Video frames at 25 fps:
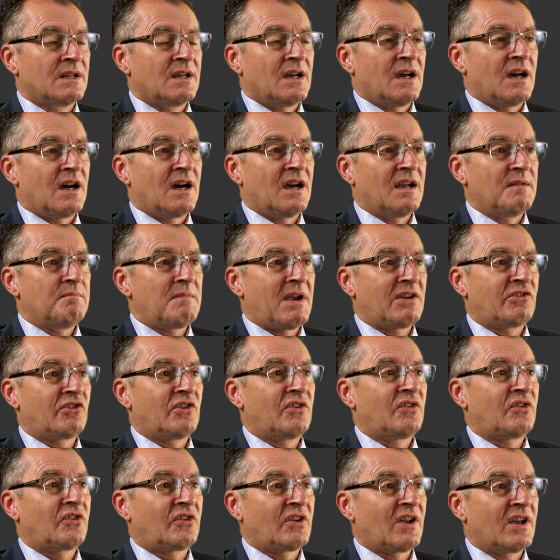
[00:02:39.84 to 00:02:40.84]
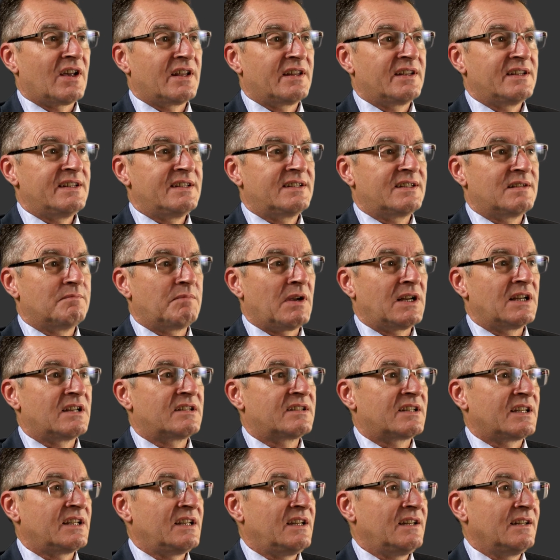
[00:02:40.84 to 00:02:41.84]
It measures the
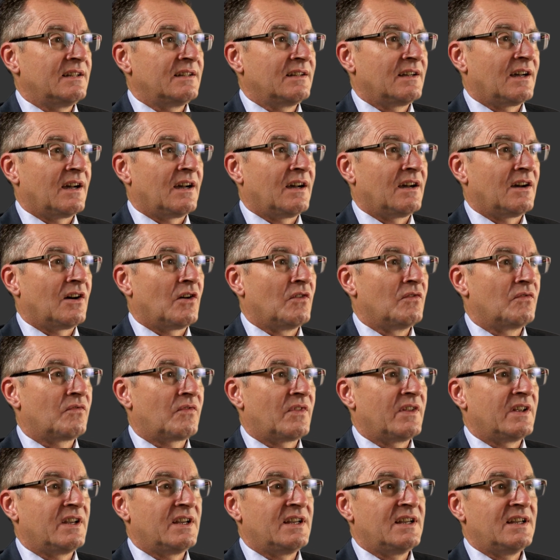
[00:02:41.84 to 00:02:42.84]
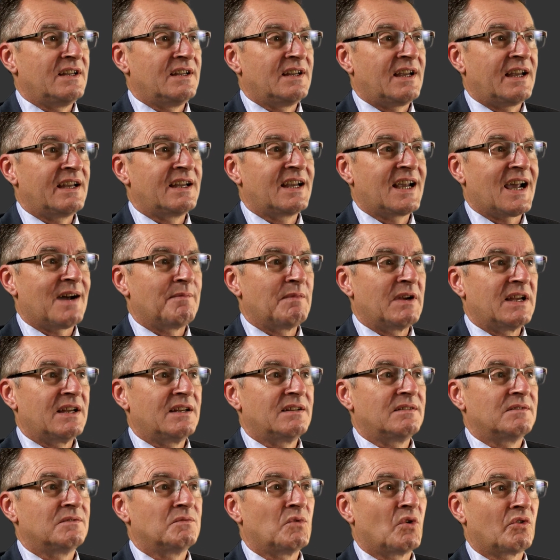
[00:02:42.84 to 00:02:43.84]
turbidity of the
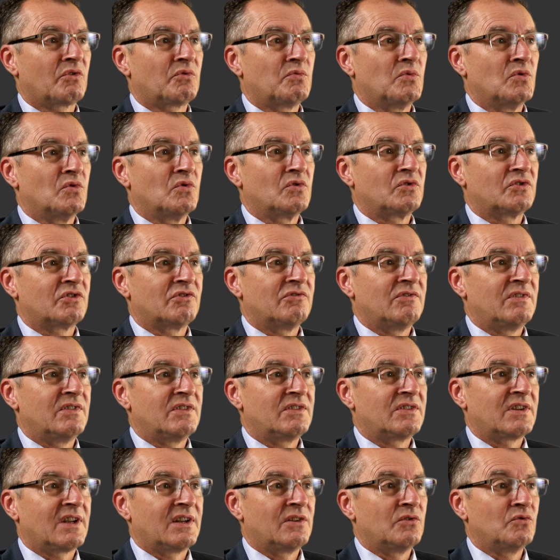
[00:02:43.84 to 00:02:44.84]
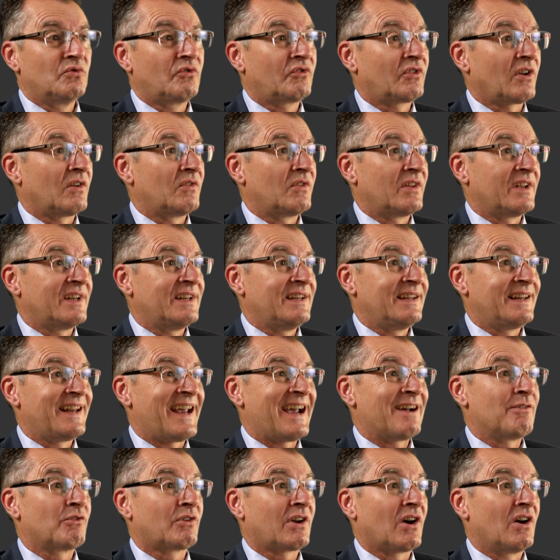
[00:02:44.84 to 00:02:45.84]
incoming wash water and also the
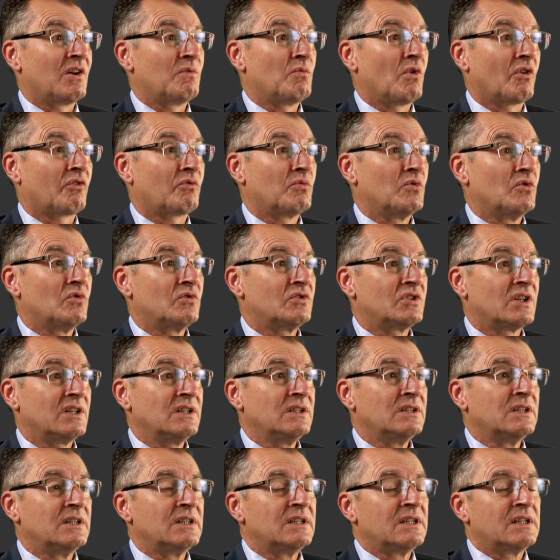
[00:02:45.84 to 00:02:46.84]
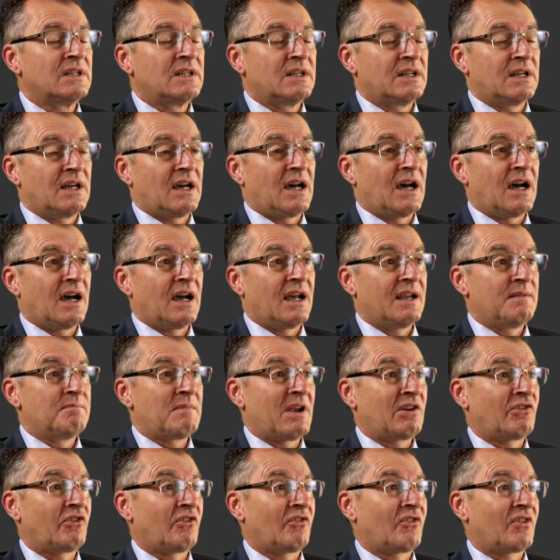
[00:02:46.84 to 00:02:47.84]
outgoing wash water. It
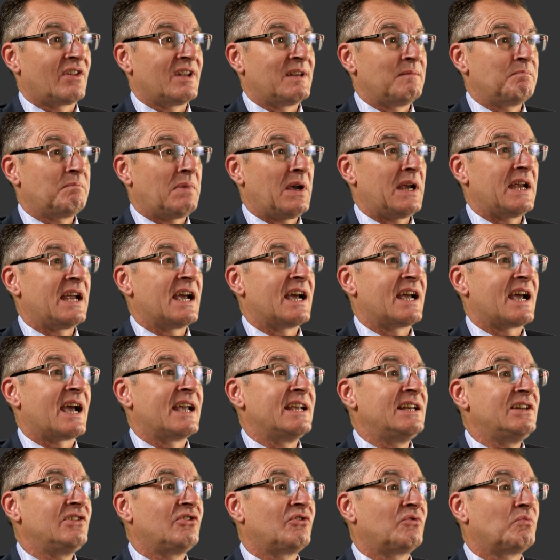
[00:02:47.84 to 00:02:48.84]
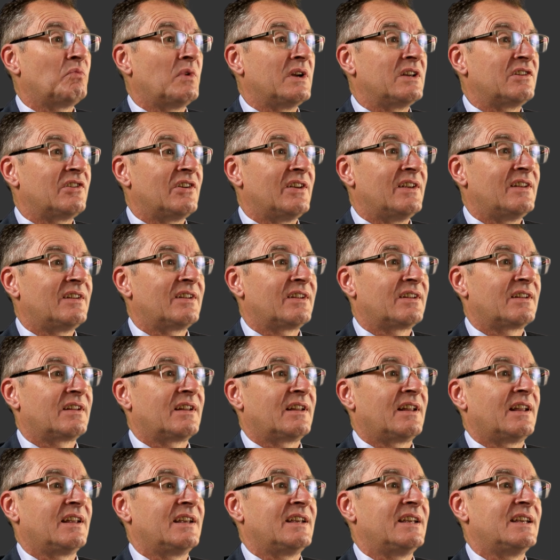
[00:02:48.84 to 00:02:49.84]
measures the PAH, which is
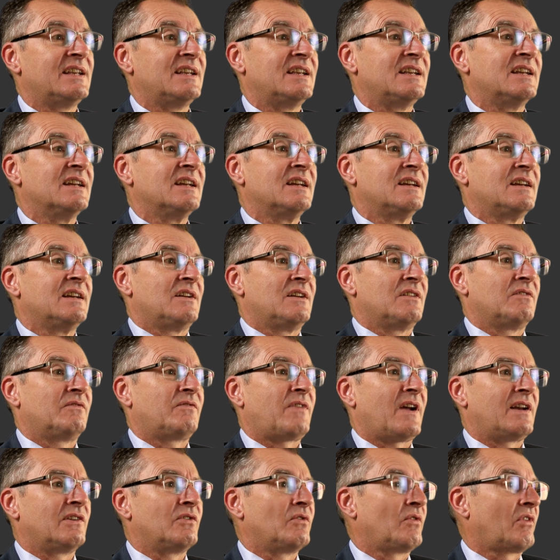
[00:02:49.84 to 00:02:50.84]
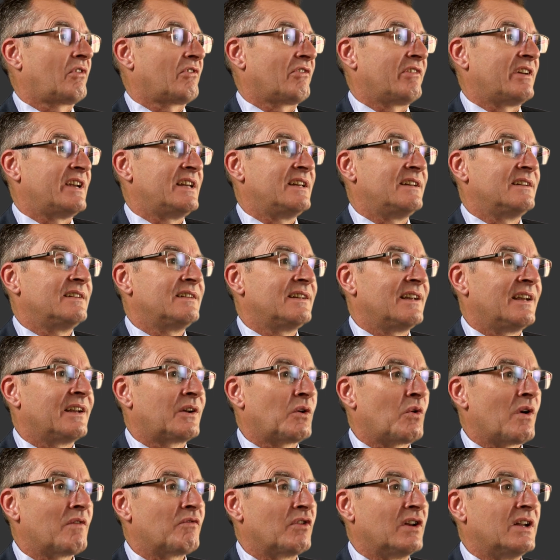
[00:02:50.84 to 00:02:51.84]
the phenolphthalein
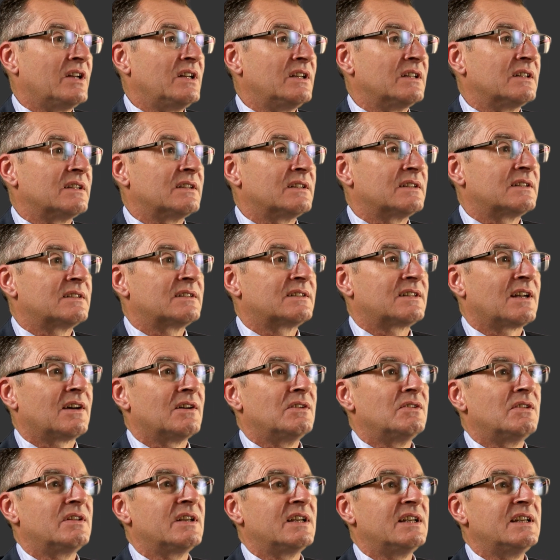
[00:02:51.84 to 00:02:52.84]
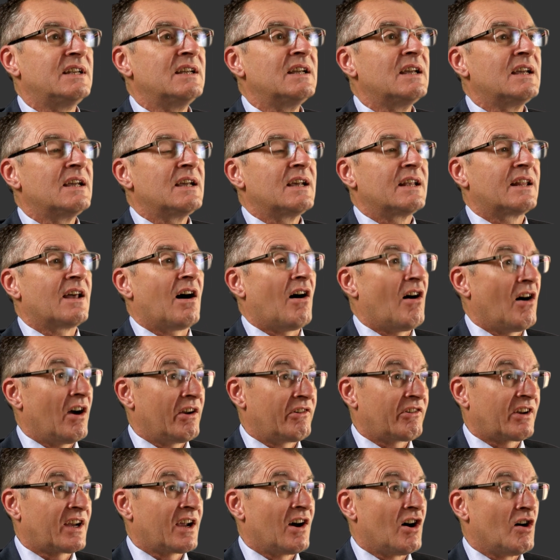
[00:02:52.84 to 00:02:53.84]
equivalent. So the
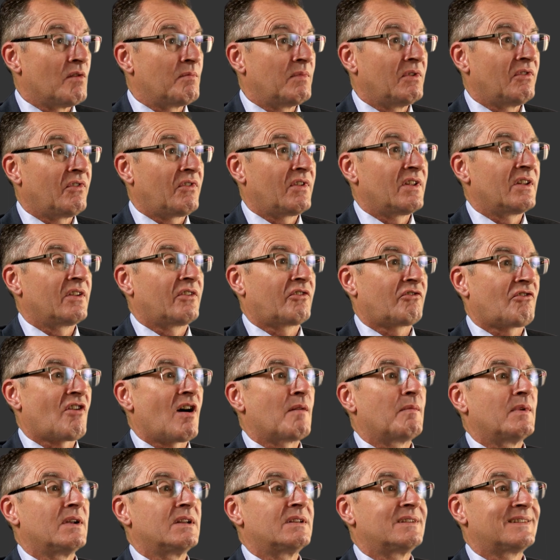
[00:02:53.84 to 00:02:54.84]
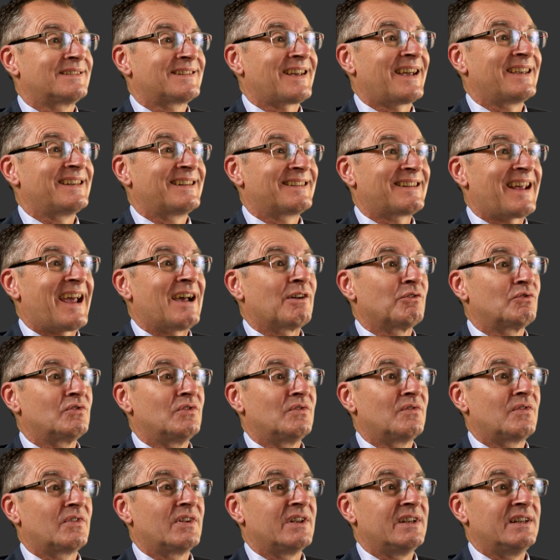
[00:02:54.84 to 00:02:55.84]
hydrocarbons that the scrubber takes out
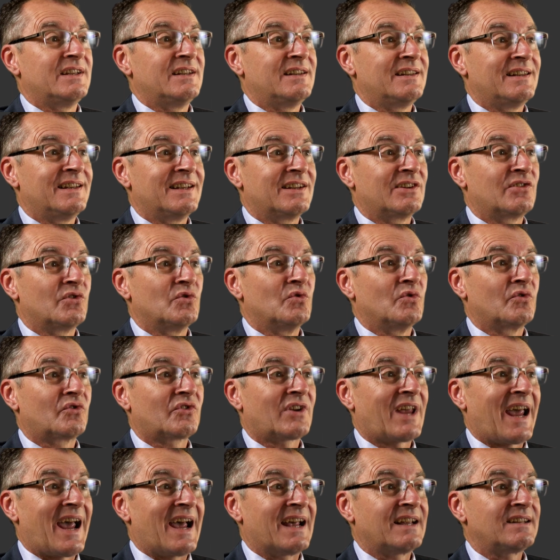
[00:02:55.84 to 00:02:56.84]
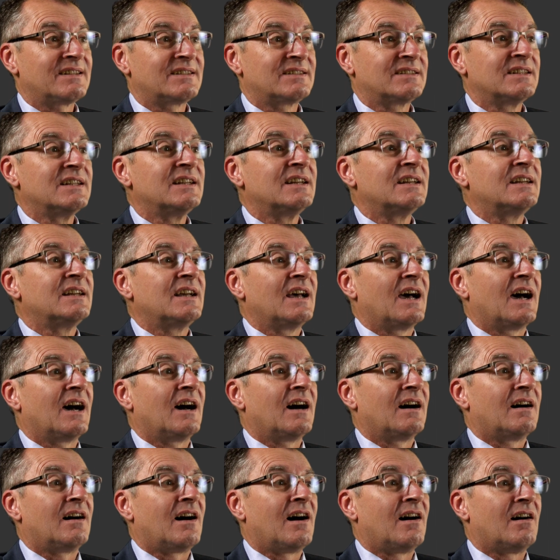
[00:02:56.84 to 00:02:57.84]
of the exhaust gas
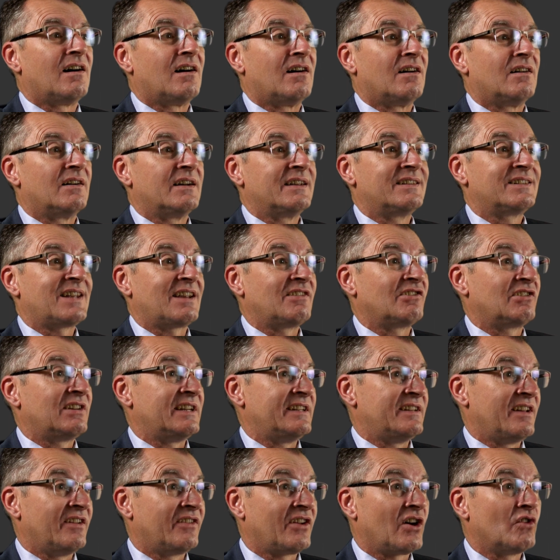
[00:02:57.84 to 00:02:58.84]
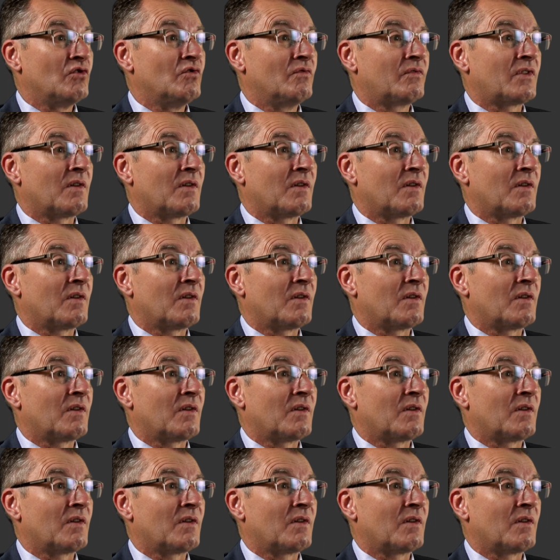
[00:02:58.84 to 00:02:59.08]
are essentially dissolved